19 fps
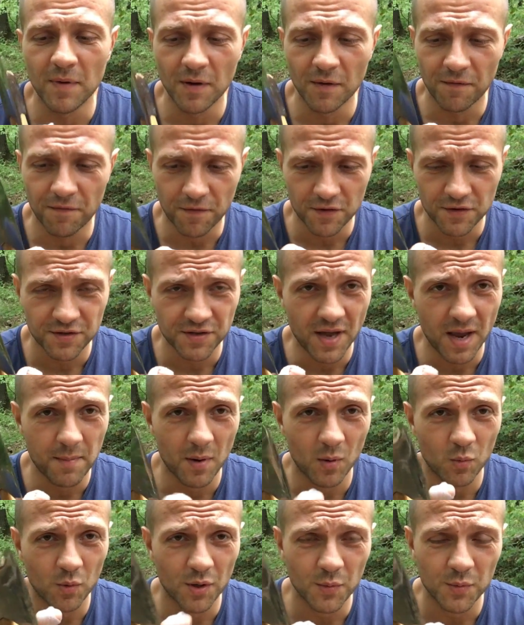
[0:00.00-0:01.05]
First time
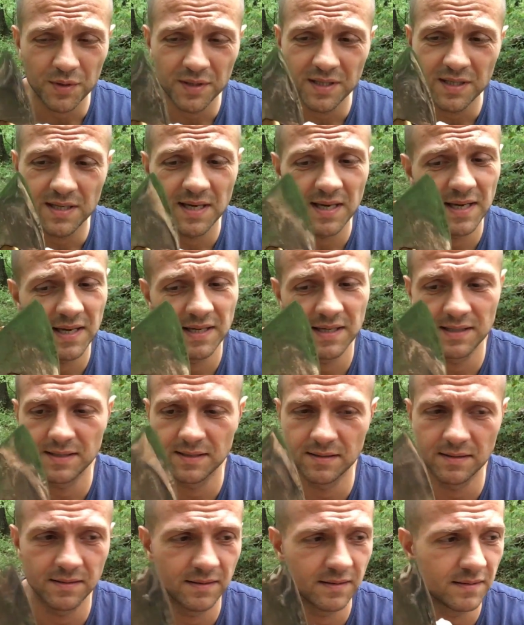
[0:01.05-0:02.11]
I worked with it,
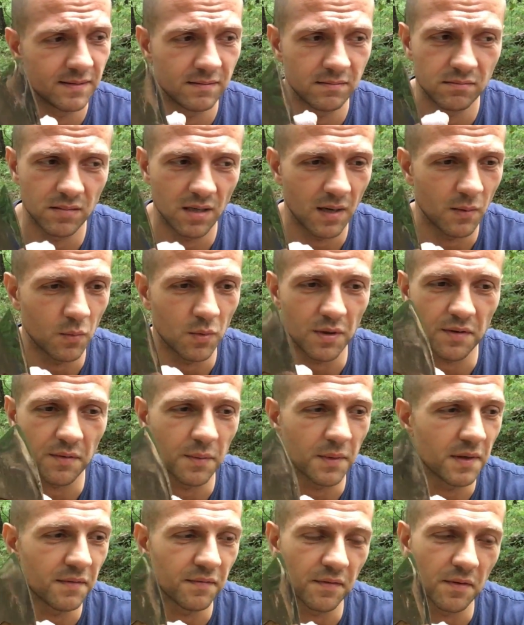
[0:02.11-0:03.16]
I worked
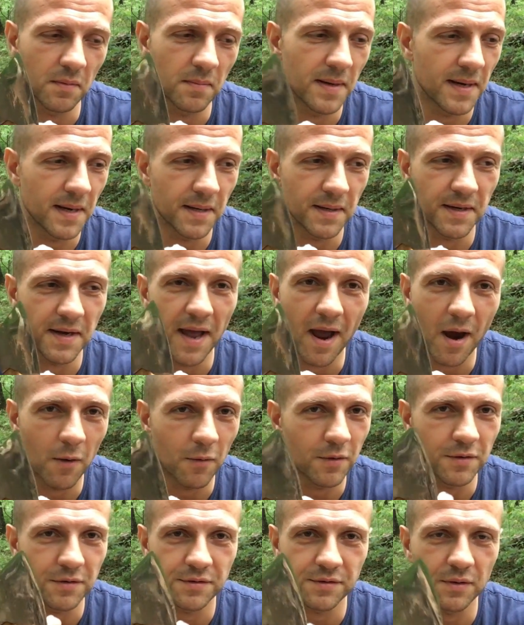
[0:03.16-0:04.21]
with it for about an hour
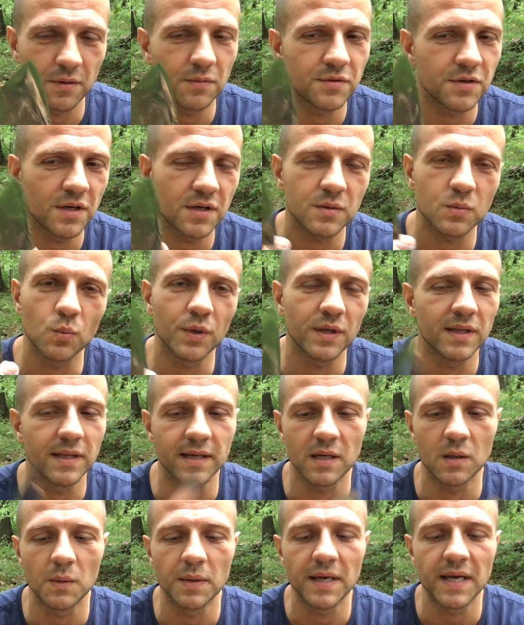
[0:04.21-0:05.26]
or so, just
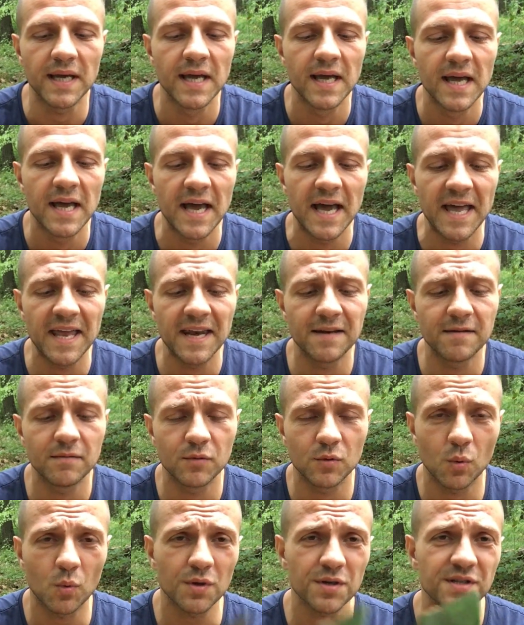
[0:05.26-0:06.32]
whittling away. And
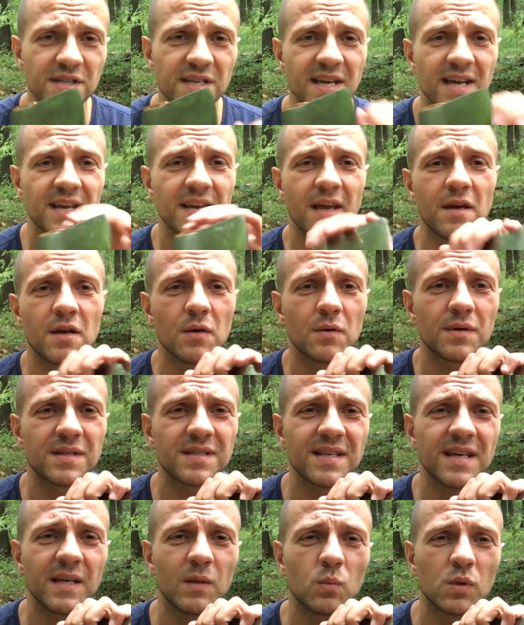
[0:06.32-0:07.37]
towards the end, I noticed
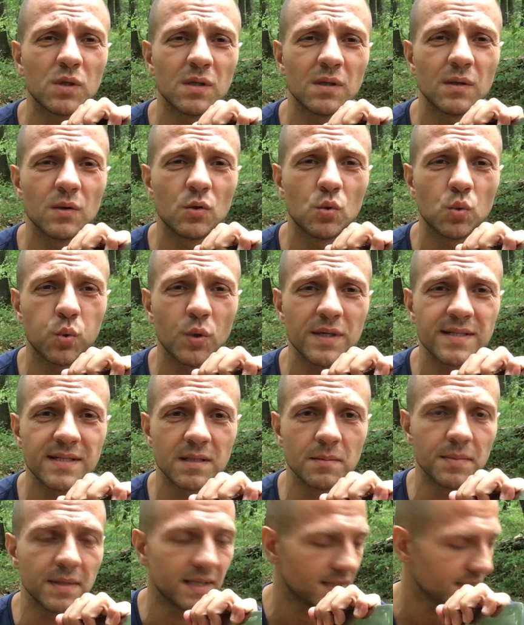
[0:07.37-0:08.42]
it would twist
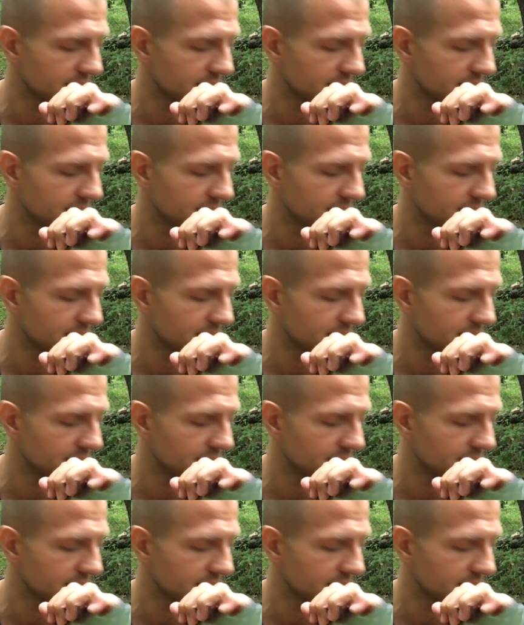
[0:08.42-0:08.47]
a bit,